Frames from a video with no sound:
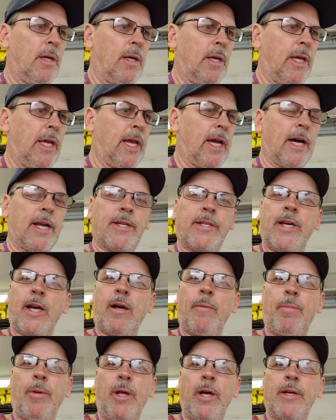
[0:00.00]
he got a
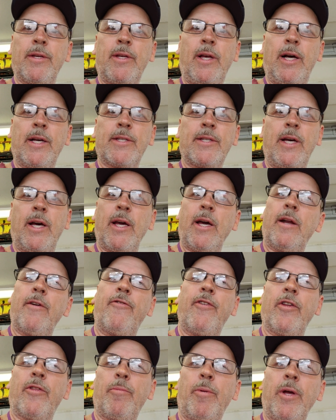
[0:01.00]
2nd place last night, got a
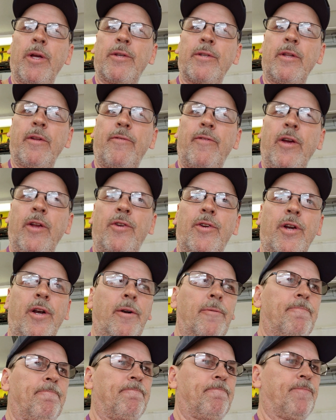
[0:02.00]
5th place in the
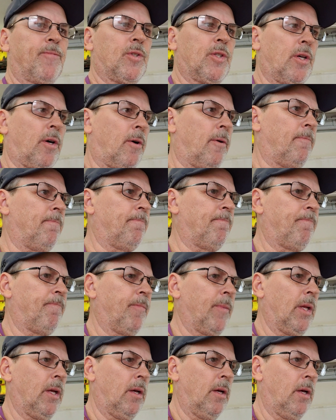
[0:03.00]
feature. So
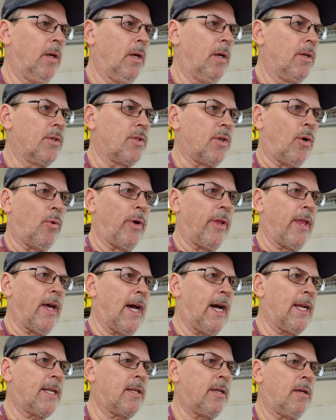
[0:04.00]
with
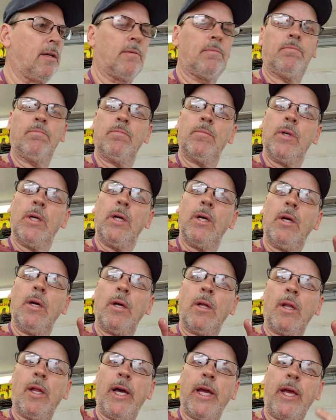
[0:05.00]
that,
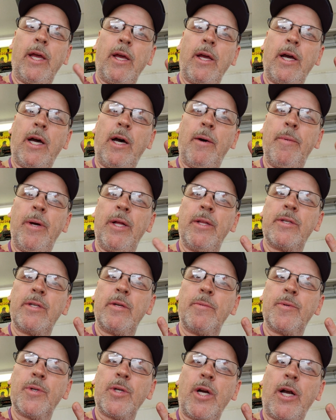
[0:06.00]
like, comment,
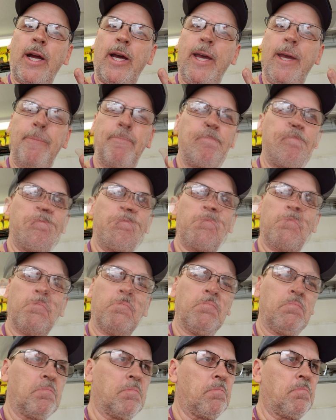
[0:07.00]
subscribe,
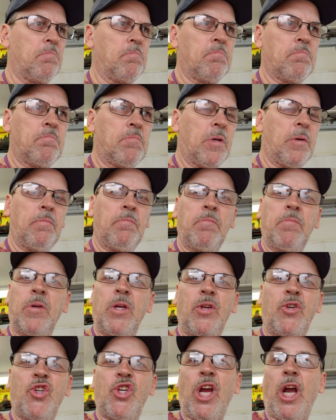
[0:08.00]

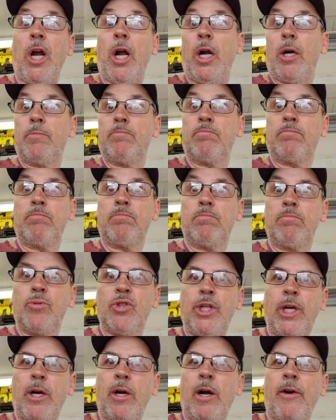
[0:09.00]
share
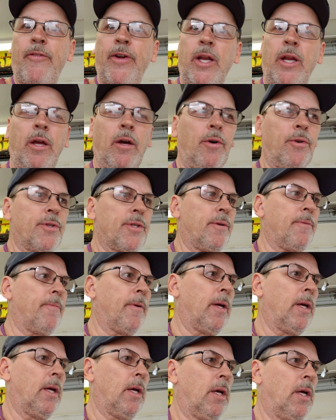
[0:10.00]
our videos.
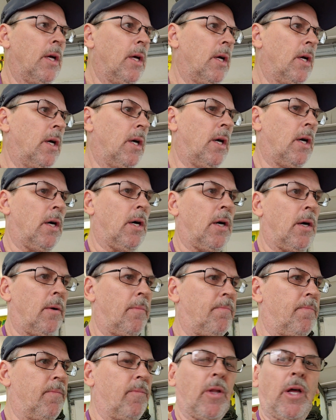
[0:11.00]

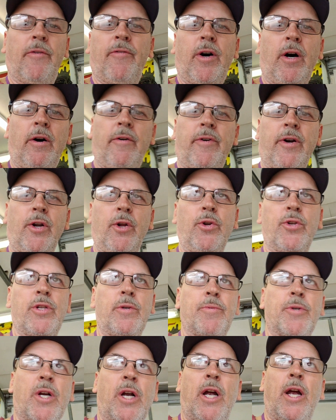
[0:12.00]
Love all of our new
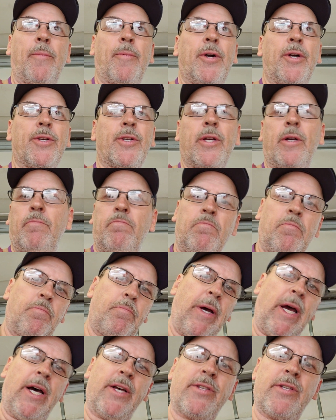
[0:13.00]
subscribers,
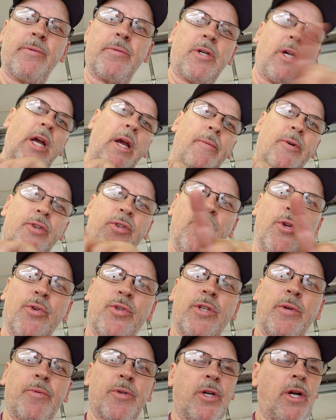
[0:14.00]
past subscribers, new
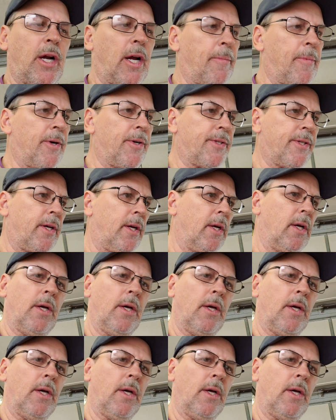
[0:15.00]
subscribers.